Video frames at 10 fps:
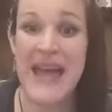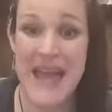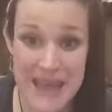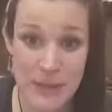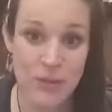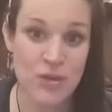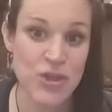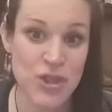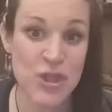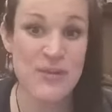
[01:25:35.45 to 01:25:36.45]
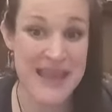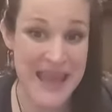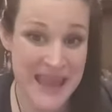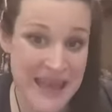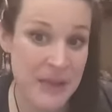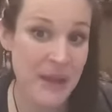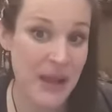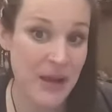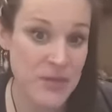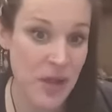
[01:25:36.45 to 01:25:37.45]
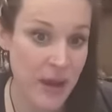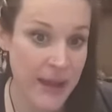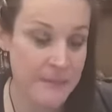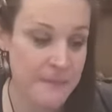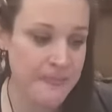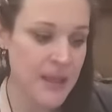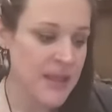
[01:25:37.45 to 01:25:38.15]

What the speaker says: anyone to do with any amount of time,